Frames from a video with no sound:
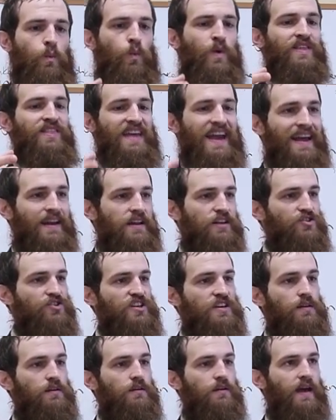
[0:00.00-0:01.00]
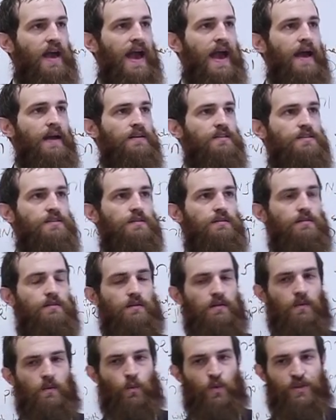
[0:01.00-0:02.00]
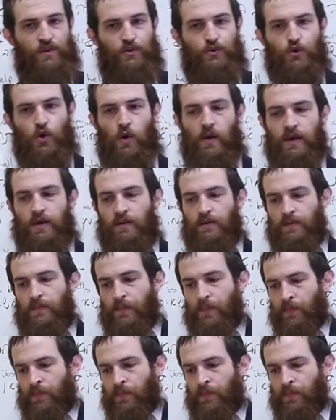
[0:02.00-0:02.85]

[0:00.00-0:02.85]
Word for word: with energy and with joy.